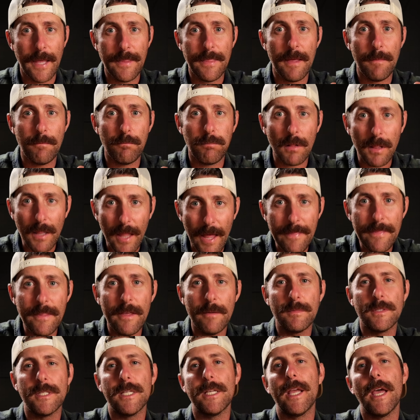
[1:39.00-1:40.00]
and they blend
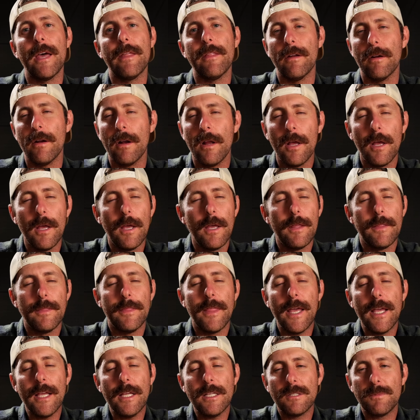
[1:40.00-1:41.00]
them together.
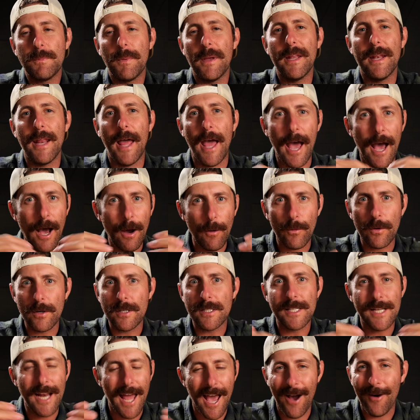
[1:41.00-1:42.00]
They spent hours
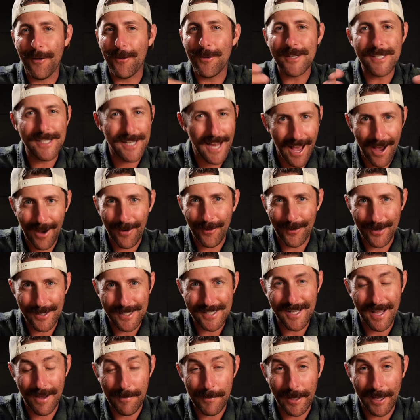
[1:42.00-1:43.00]
and hours and
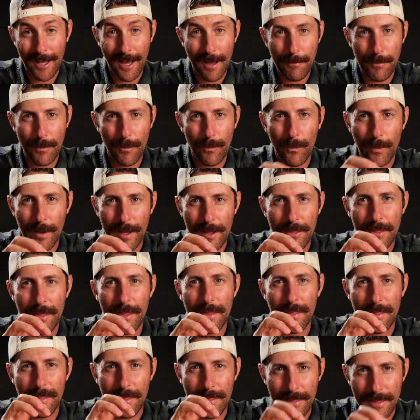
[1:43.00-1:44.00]
hours coming up with
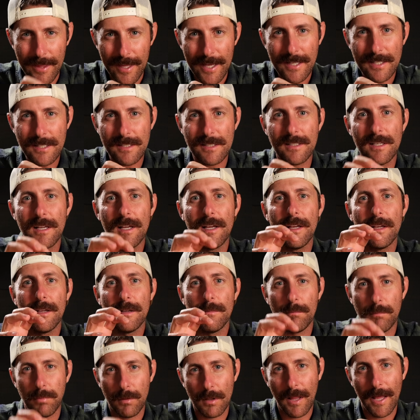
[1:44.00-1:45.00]
this
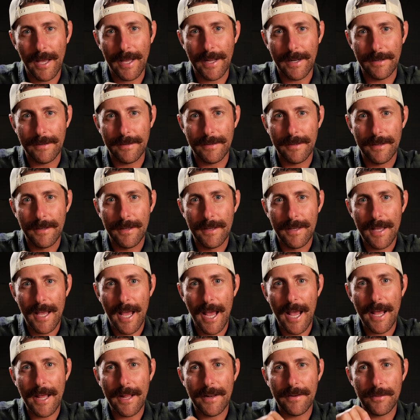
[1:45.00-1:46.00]
blend.
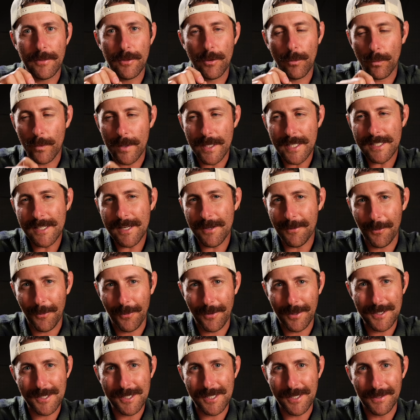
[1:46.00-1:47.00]
And the reason it
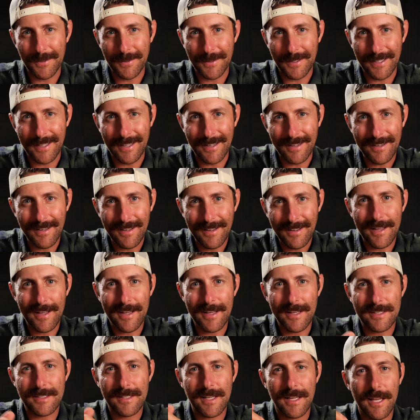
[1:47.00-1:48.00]
works so good
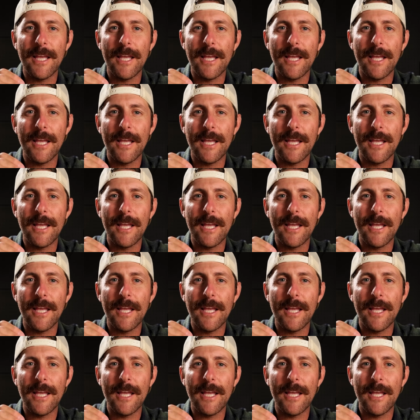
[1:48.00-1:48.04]
is